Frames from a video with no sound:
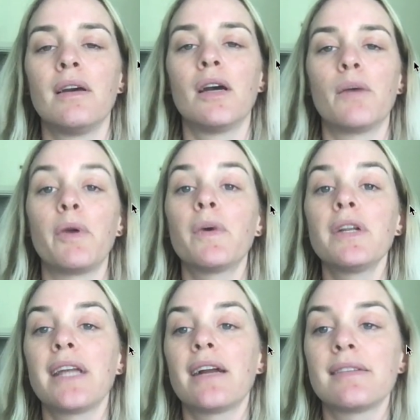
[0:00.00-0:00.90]
We
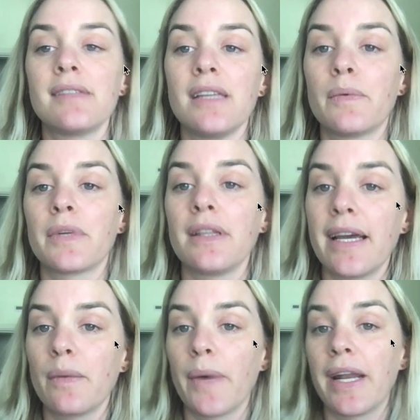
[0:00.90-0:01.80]
weren't there to see where the
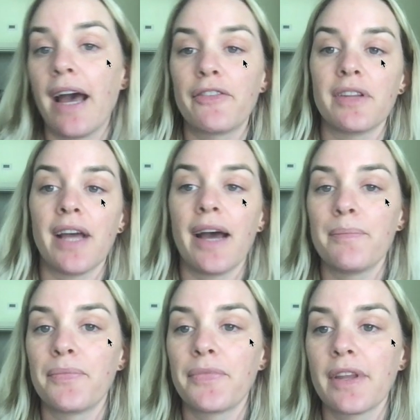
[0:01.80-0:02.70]
light went after that,
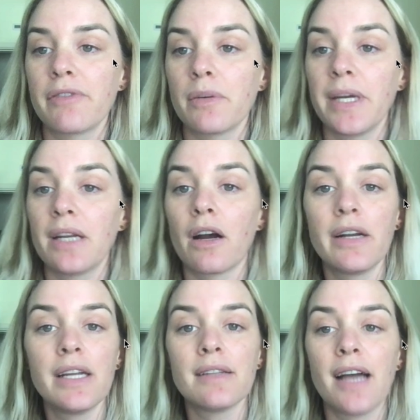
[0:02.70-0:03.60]
for we had
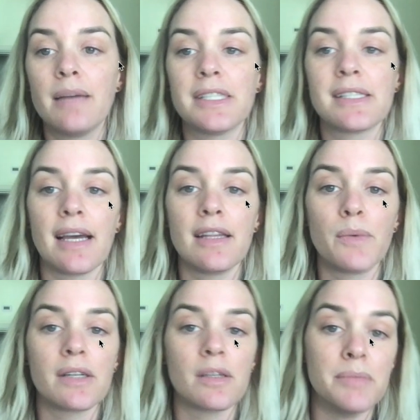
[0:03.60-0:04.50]
already climbed inside the
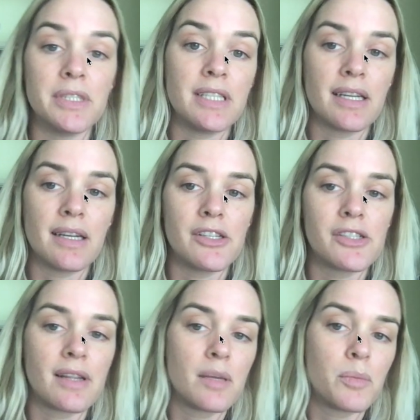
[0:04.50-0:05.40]
welcome building and
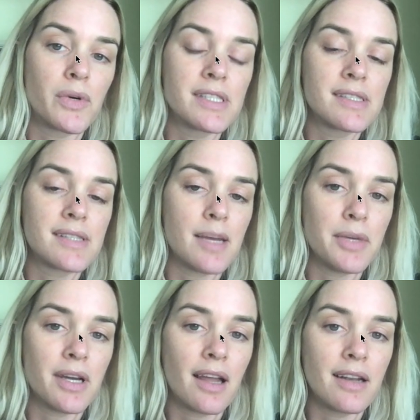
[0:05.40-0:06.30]
shut the boards tight
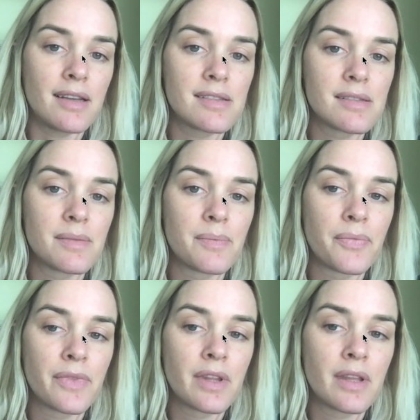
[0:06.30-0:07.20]
behind us.
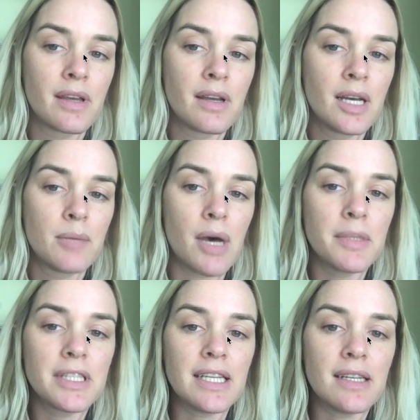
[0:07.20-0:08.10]

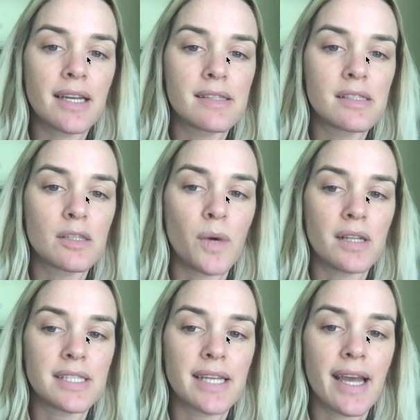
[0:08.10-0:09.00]
Mama leaned against the
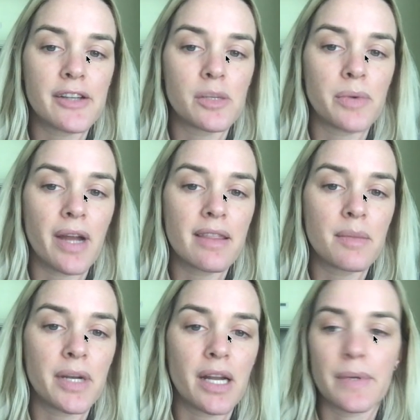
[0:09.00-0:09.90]
wall to catch her breath,
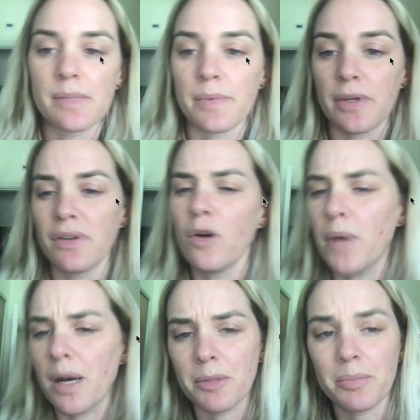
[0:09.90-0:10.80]
but I whispered, "No,
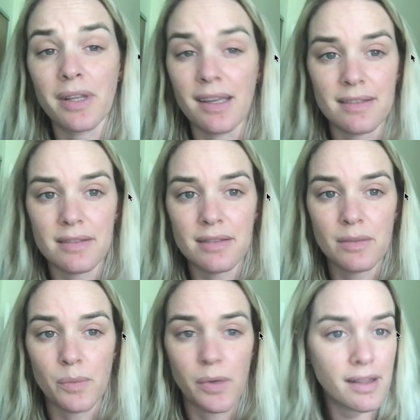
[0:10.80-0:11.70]
Mama, please,
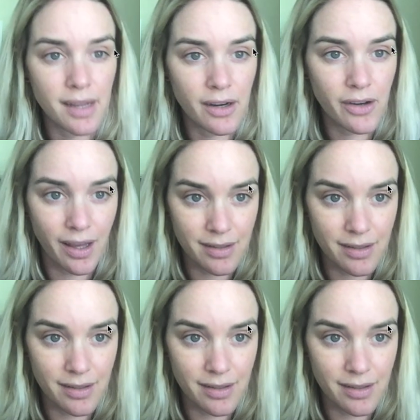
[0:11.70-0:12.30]
we're not there yet."